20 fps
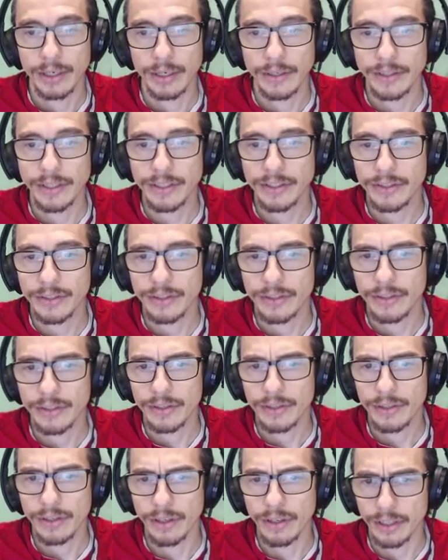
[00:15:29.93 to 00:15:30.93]
This
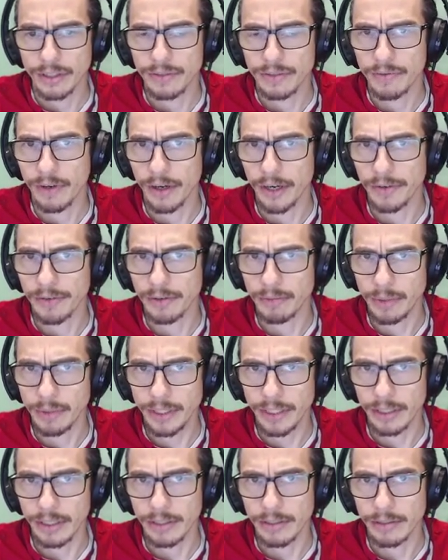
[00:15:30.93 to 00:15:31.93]
looks very
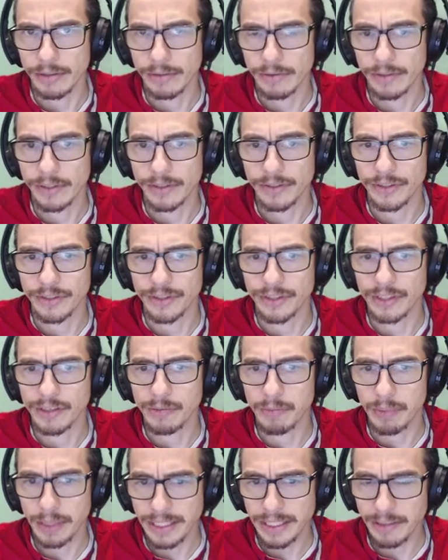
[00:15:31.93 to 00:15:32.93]
familiar. This is
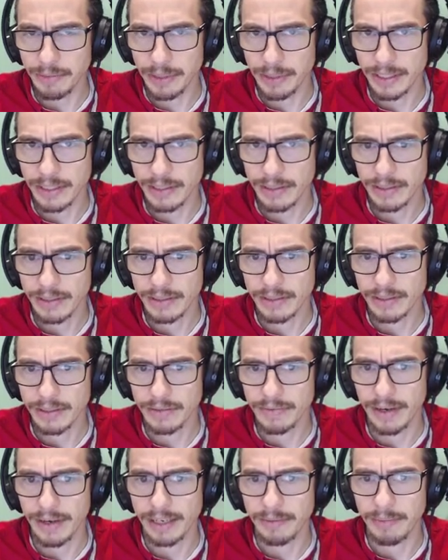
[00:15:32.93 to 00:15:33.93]
displacement
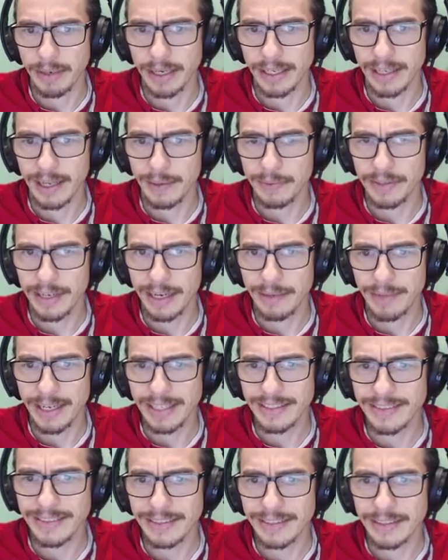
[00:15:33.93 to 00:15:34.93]
divided by elapsed time.
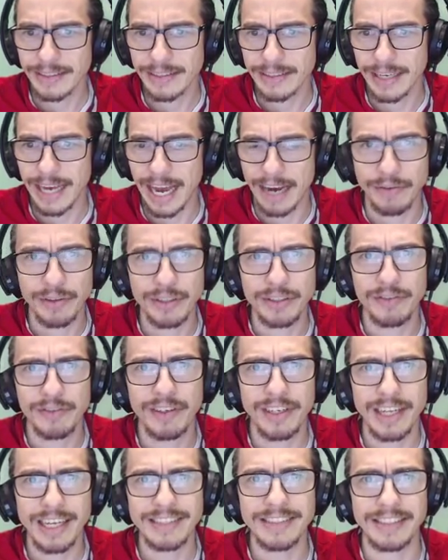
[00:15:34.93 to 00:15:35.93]
That's average
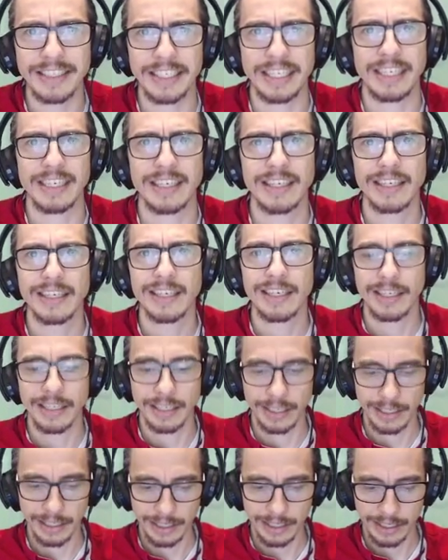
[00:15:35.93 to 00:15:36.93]
velocity.
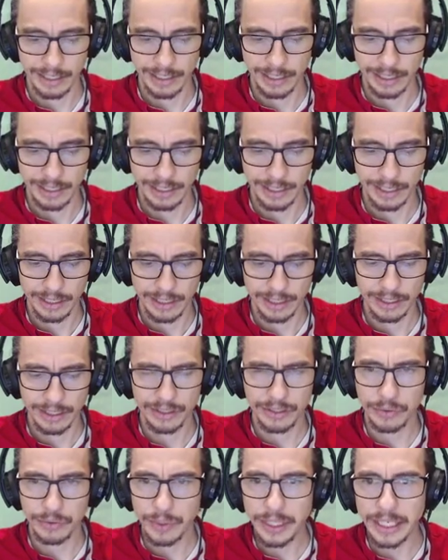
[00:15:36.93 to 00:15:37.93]

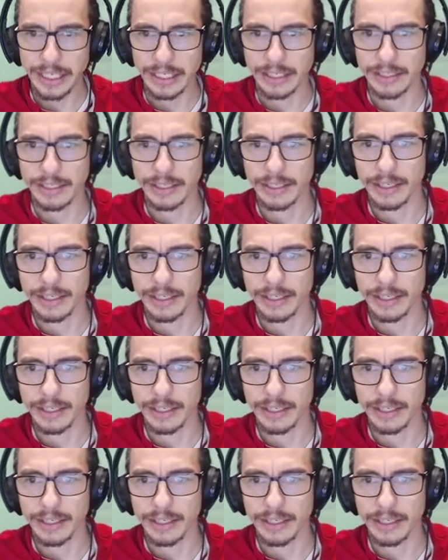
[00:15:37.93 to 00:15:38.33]
Sweet.